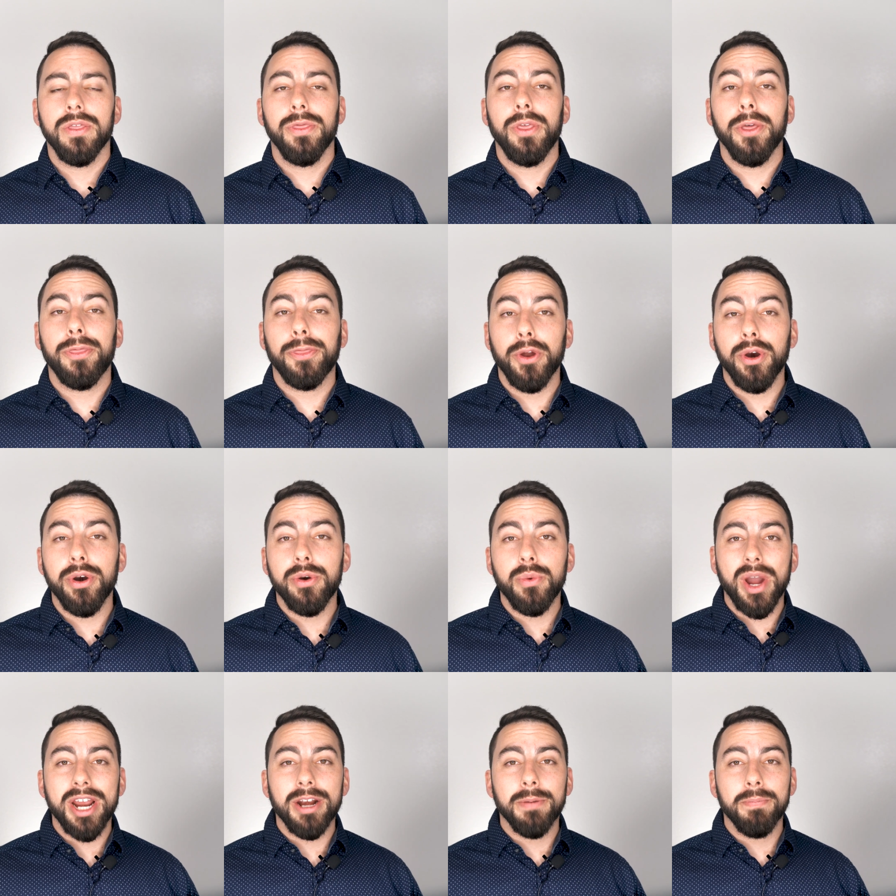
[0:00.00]
The
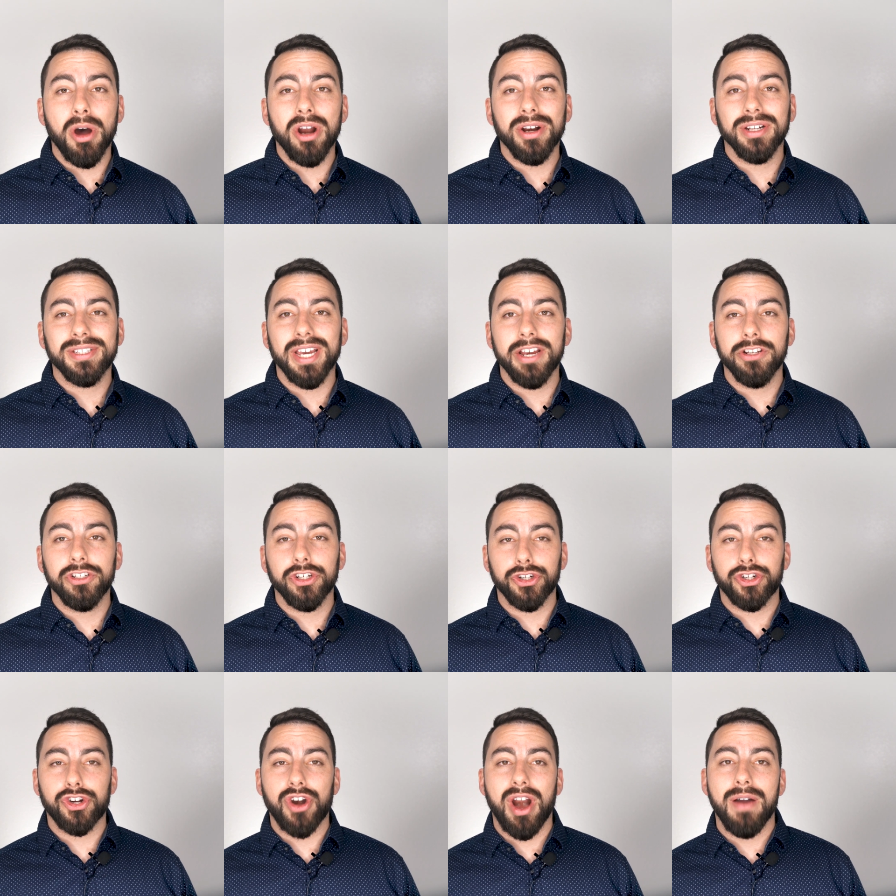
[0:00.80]
third way to monetize
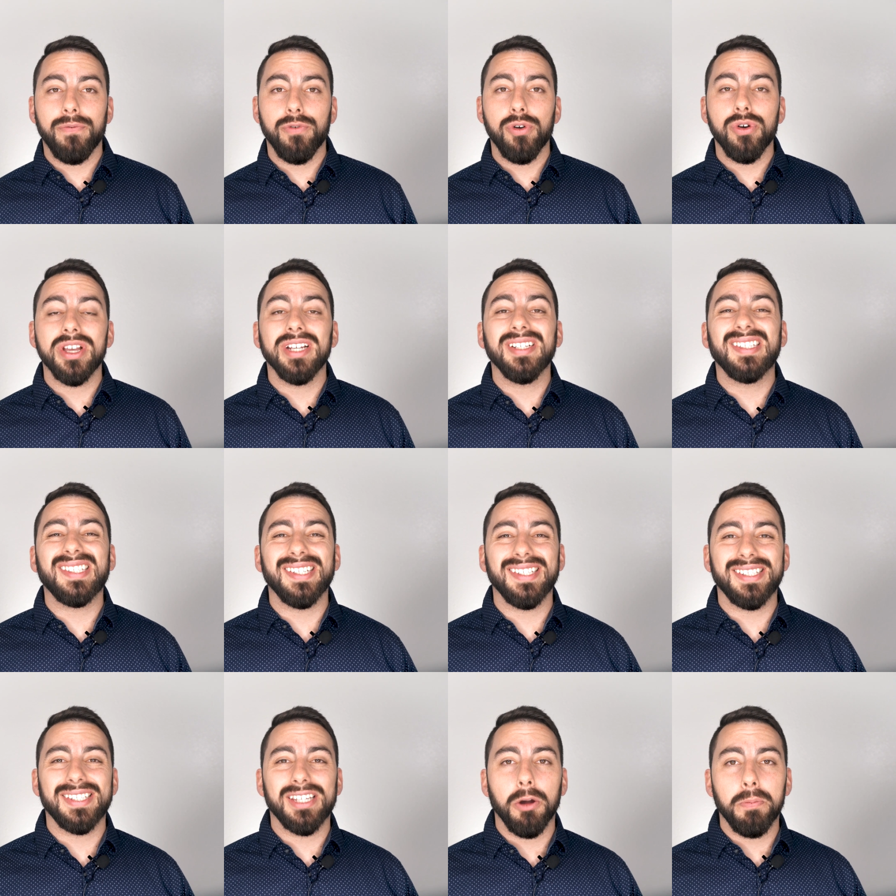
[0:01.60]
your travel is
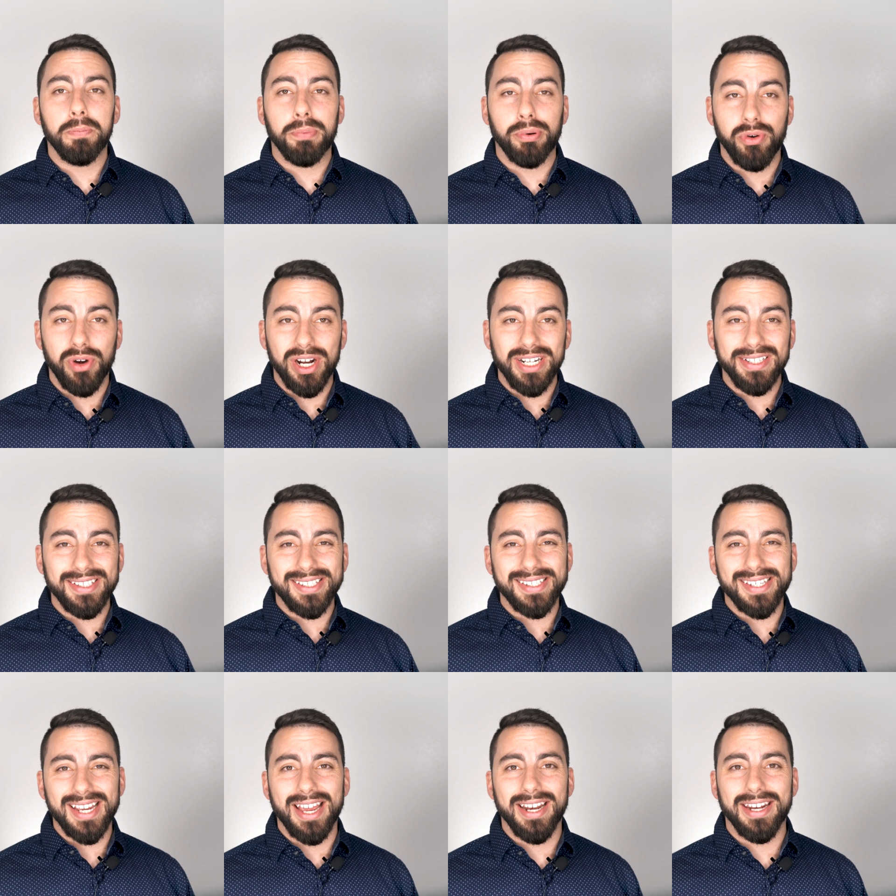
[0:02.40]
to sell
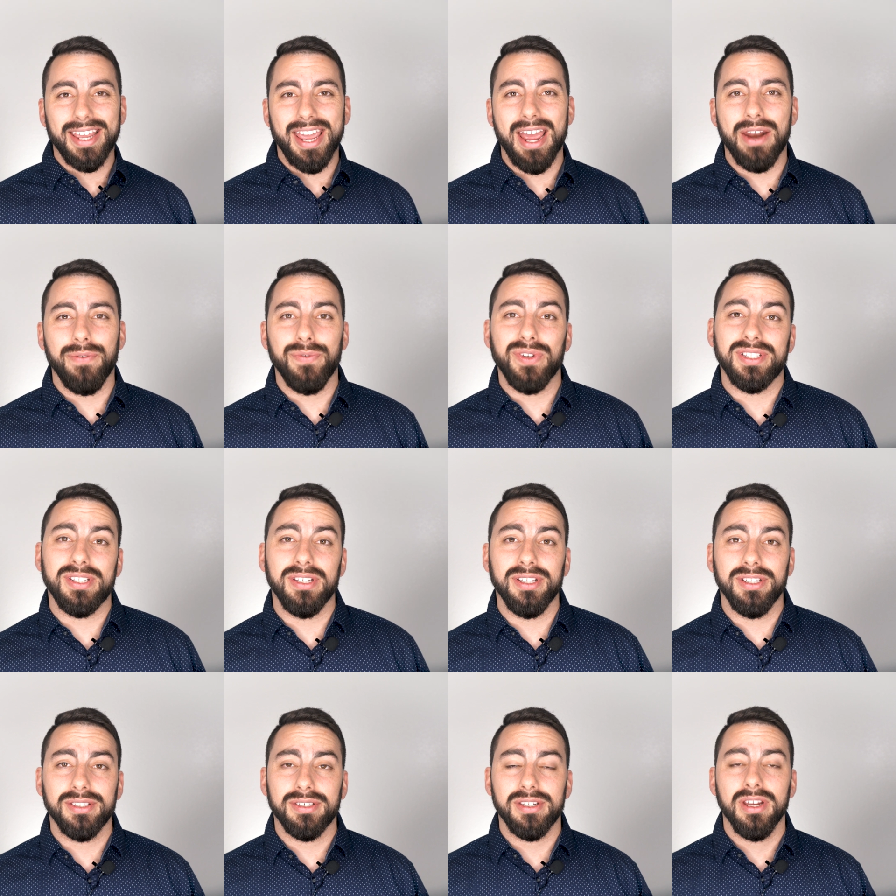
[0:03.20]
prints and
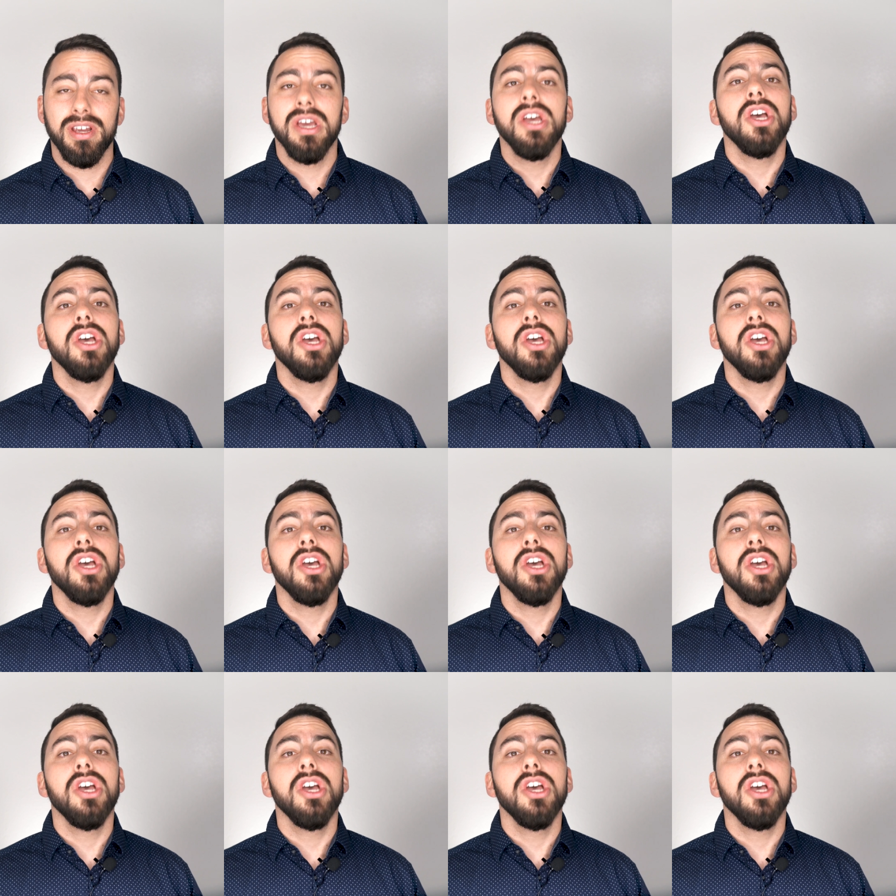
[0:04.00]
canvases.